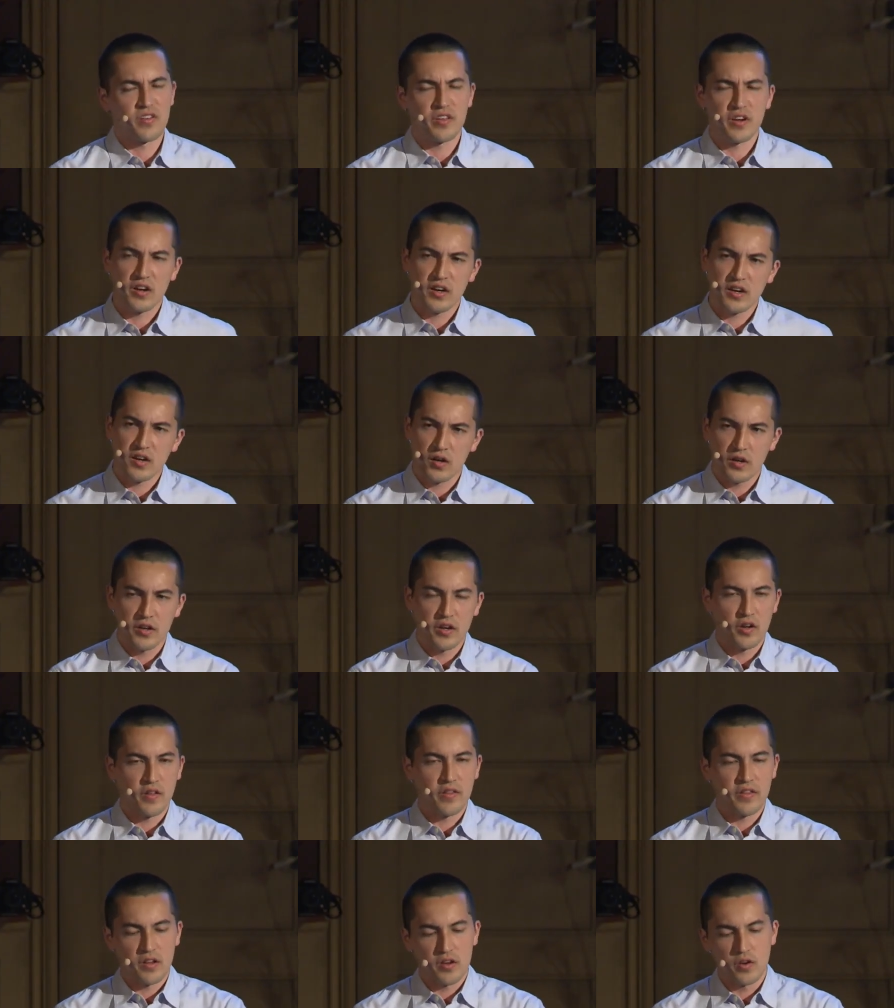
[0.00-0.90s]
They're you
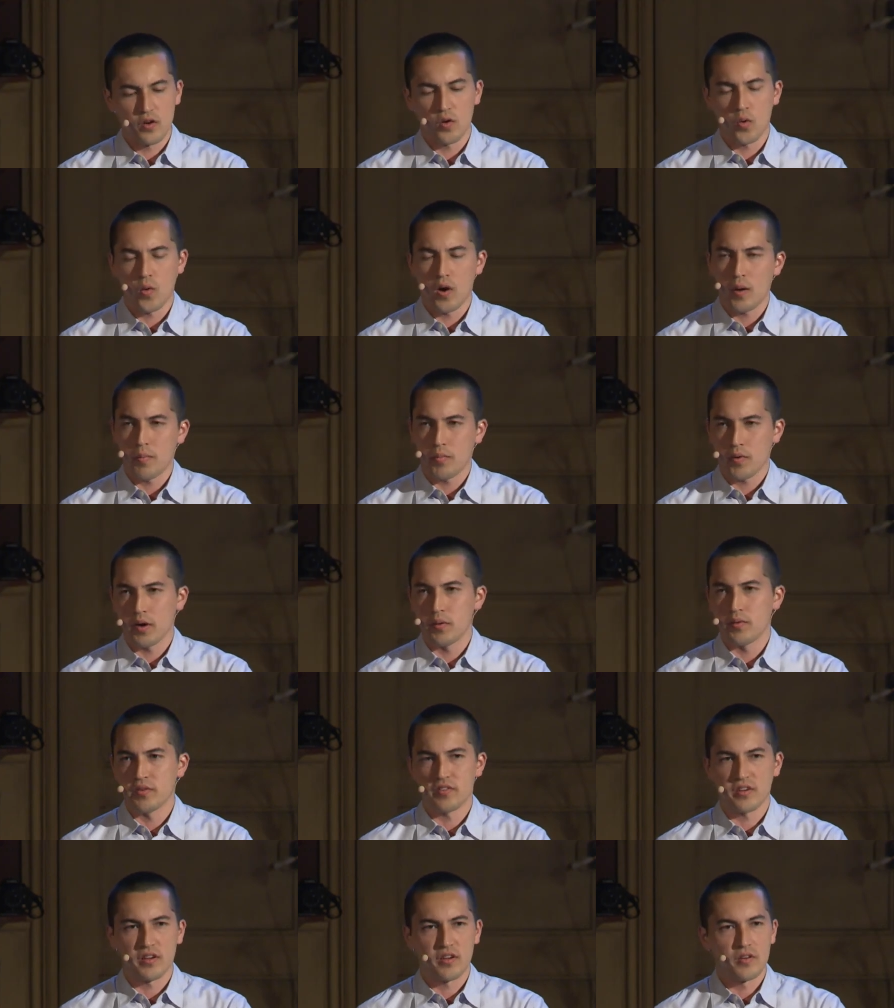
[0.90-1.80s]
know, and you cooperate
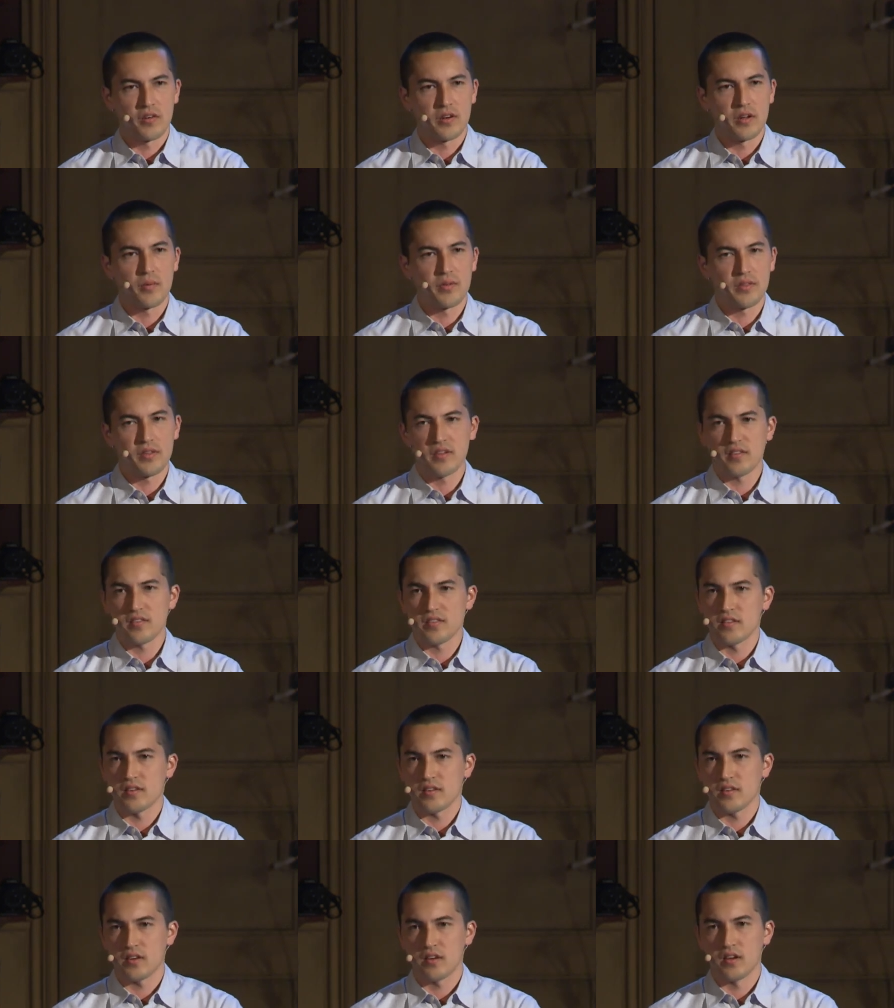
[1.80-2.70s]
with security with this
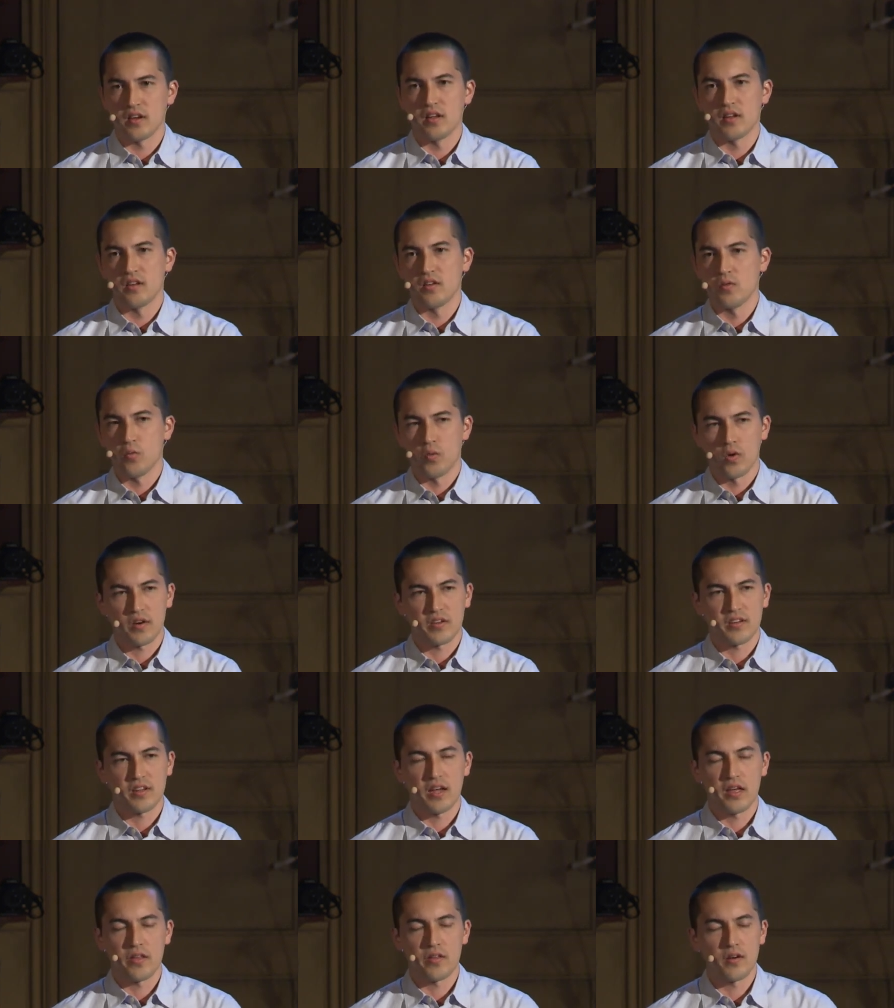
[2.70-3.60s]
and, and work
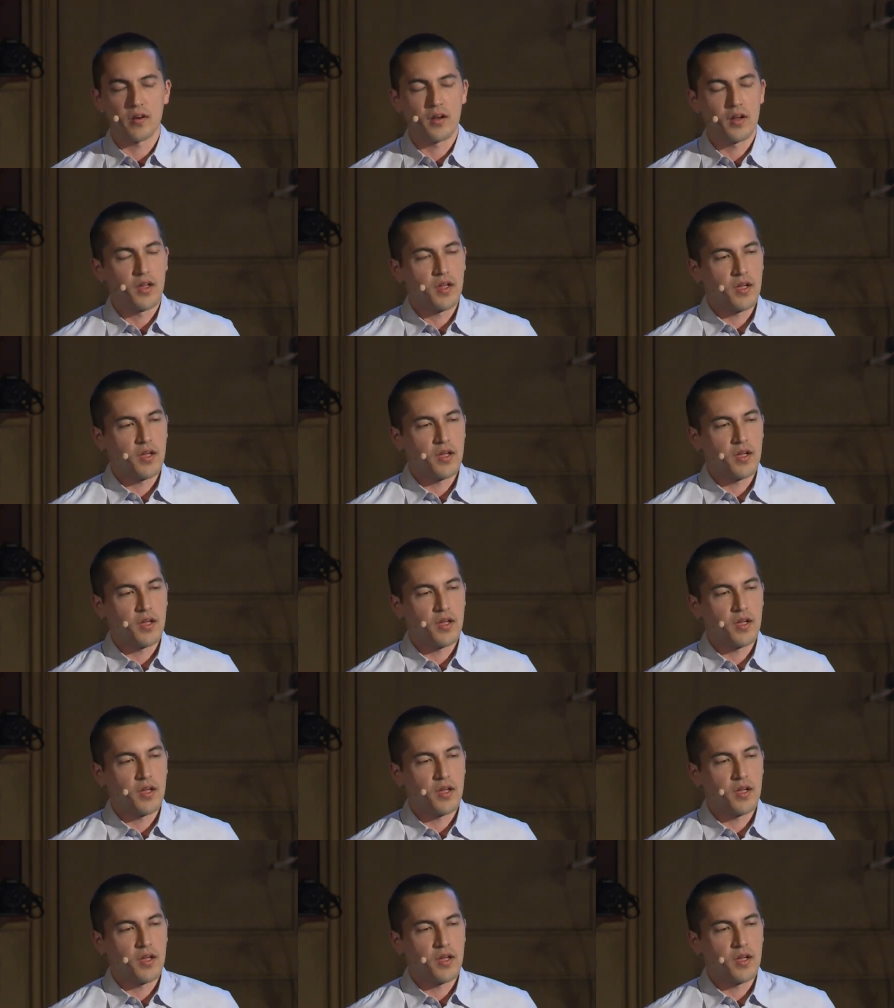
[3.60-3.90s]
together.